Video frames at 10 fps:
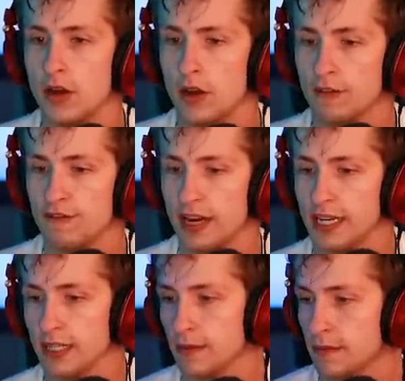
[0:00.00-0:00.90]
our
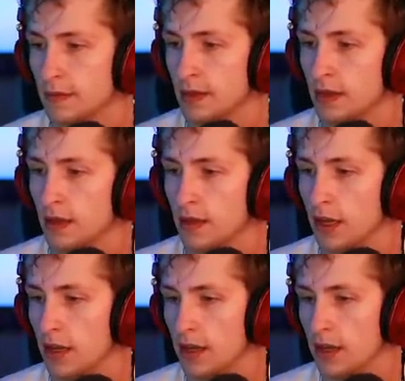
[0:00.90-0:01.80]
fighting.
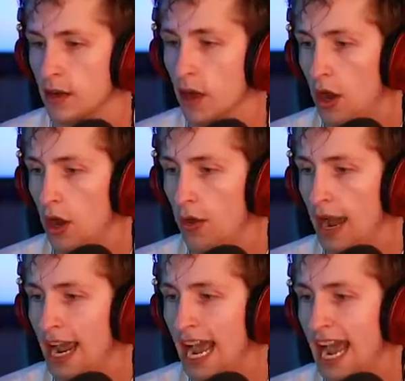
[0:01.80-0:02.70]
Uh, oh,
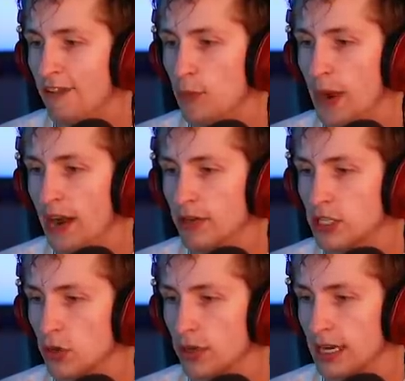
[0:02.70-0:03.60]
I, I have a pirate
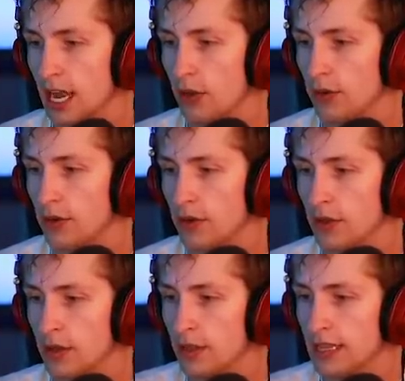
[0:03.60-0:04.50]
sword now.
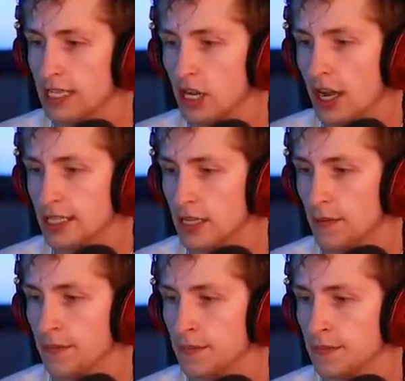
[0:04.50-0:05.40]
That's awesome.